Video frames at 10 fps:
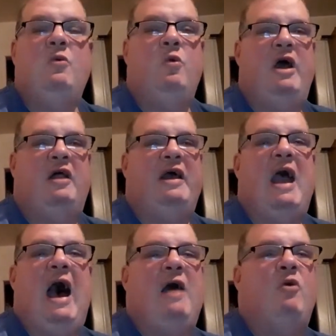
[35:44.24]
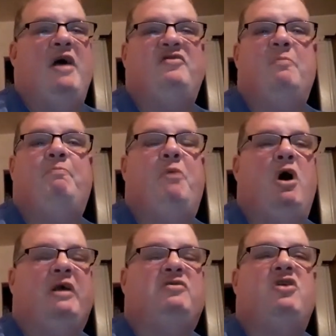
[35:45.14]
Really, I read the book.